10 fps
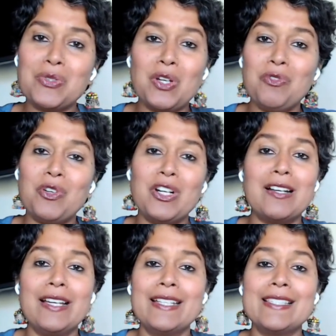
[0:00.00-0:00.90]
solve for our
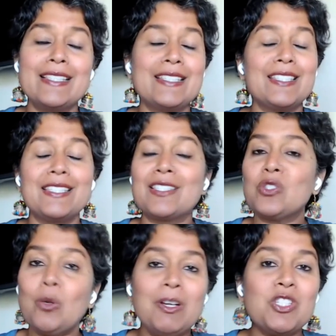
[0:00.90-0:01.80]
clients. There's just
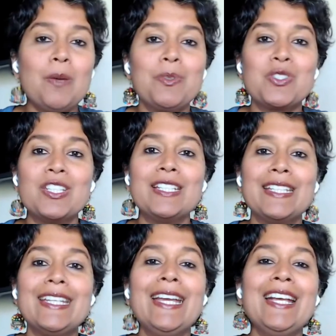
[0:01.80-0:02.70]
so much opportunity.